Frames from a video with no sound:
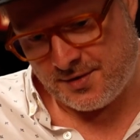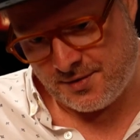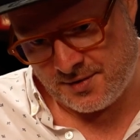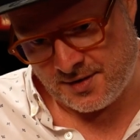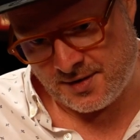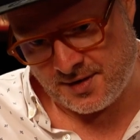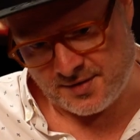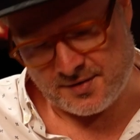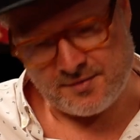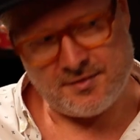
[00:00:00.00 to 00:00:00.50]
you to
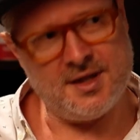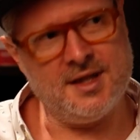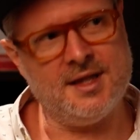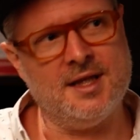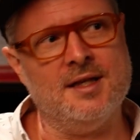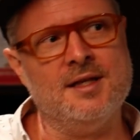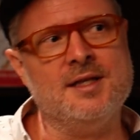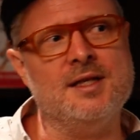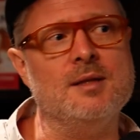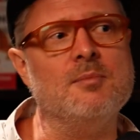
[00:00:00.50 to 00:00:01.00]
just really
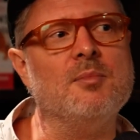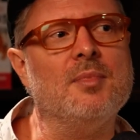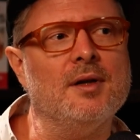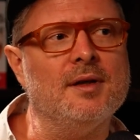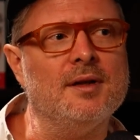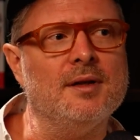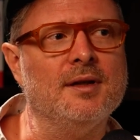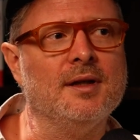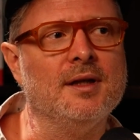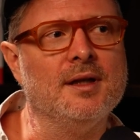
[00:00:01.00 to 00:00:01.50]
get deep
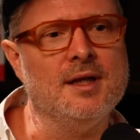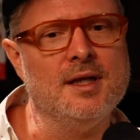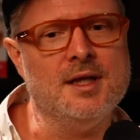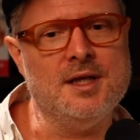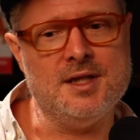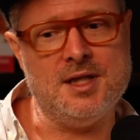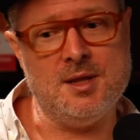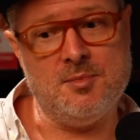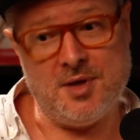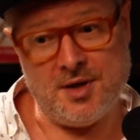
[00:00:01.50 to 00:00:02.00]

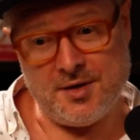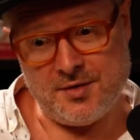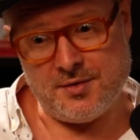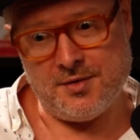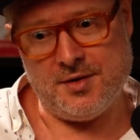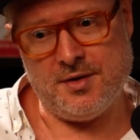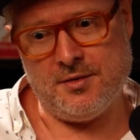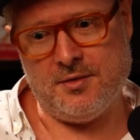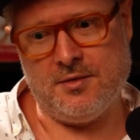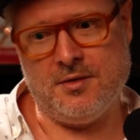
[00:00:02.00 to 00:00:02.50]
into
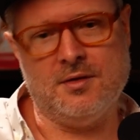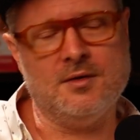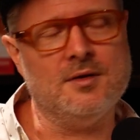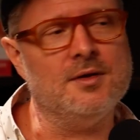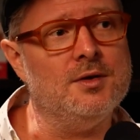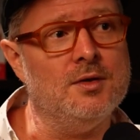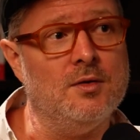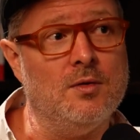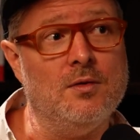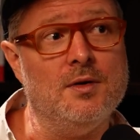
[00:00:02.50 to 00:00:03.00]
your
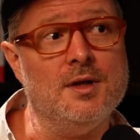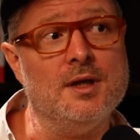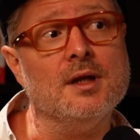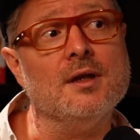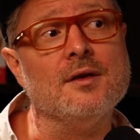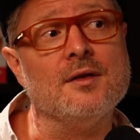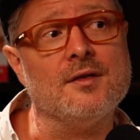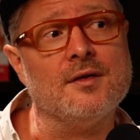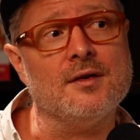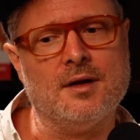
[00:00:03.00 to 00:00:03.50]

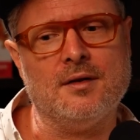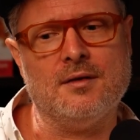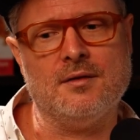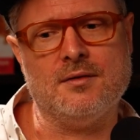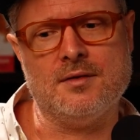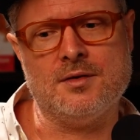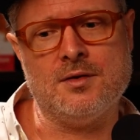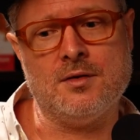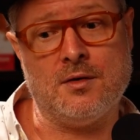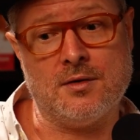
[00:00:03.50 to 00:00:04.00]
audience and
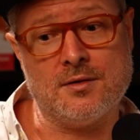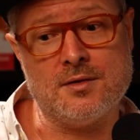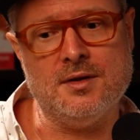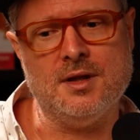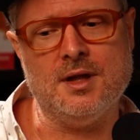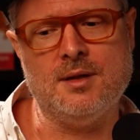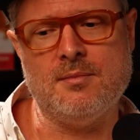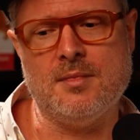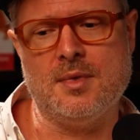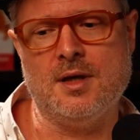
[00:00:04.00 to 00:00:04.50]
talk to
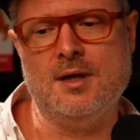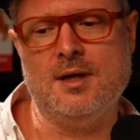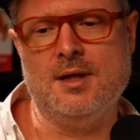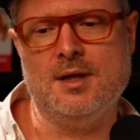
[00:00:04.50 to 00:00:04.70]
them,